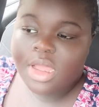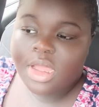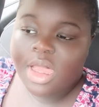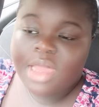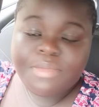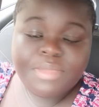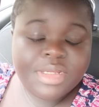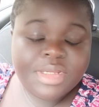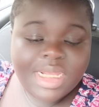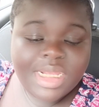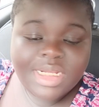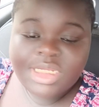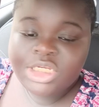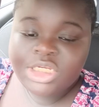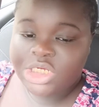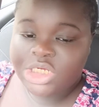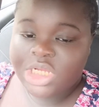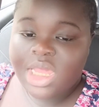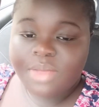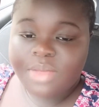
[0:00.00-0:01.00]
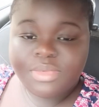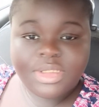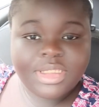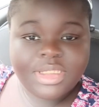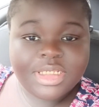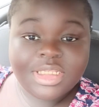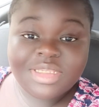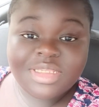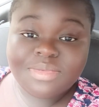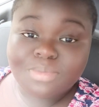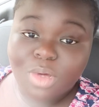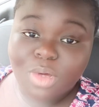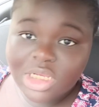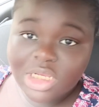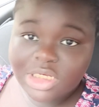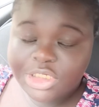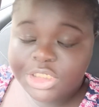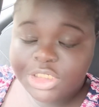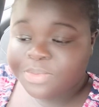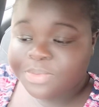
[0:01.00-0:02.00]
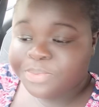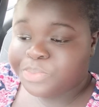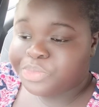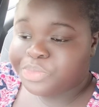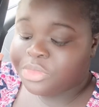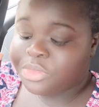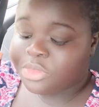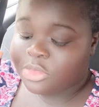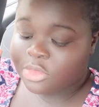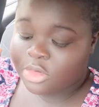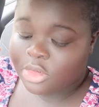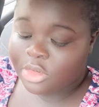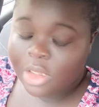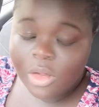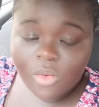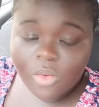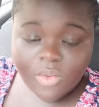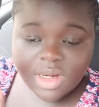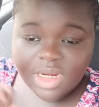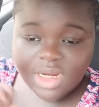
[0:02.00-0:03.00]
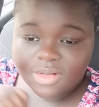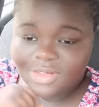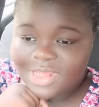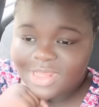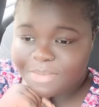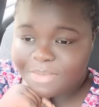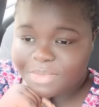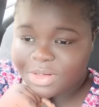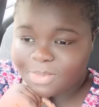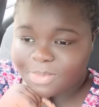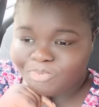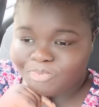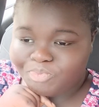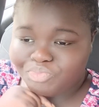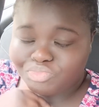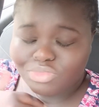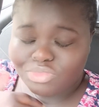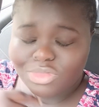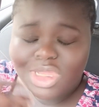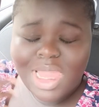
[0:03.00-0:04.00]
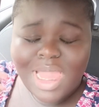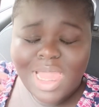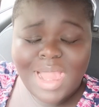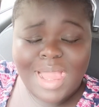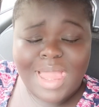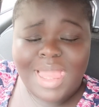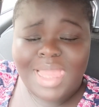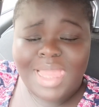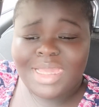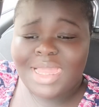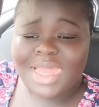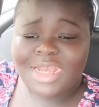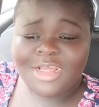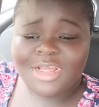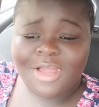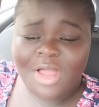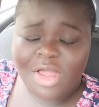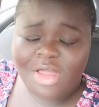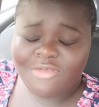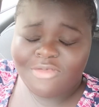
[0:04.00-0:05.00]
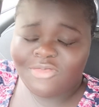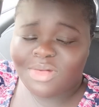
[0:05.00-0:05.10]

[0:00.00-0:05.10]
been at the shop since March. What else happened? I got a call from